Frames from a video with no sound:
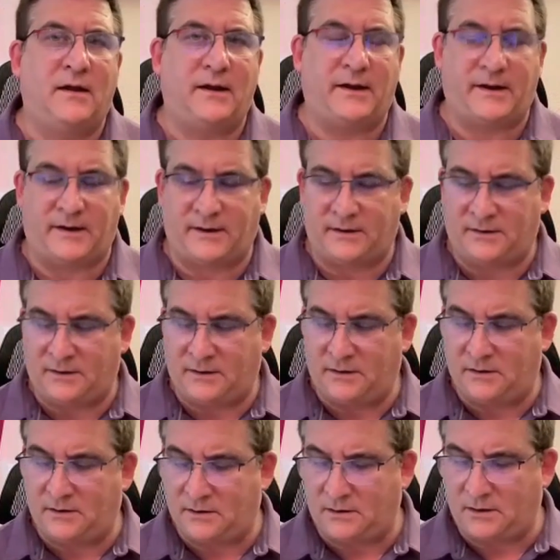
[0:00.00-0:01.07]

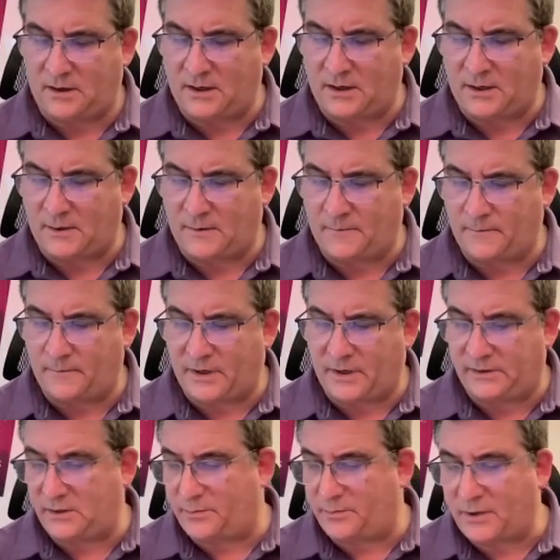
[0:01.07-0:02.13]
And a
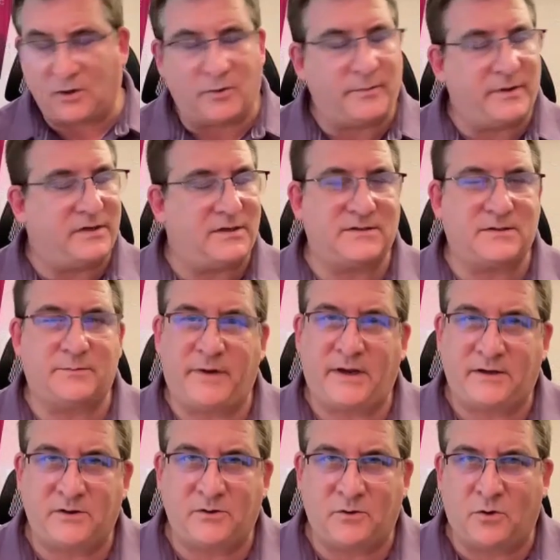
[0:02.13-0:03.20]
diploma doesn't
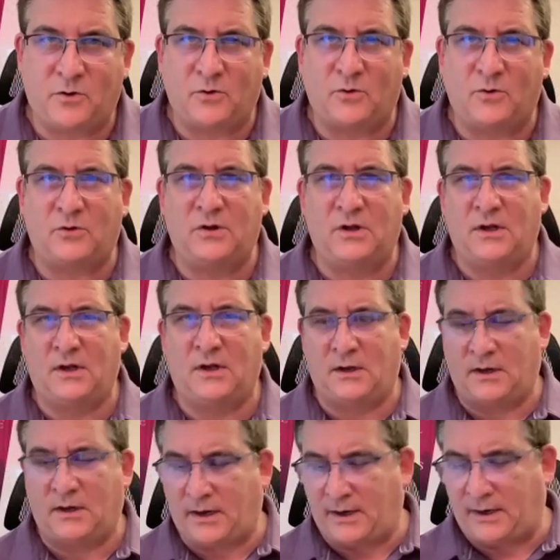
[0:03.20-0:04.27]
make you whole.
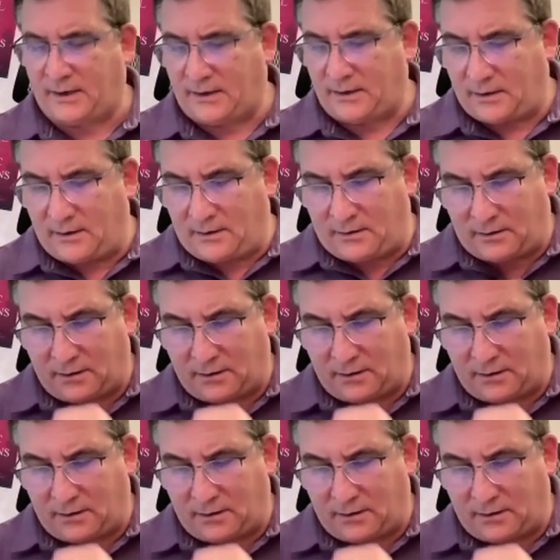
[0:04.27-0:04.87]
Even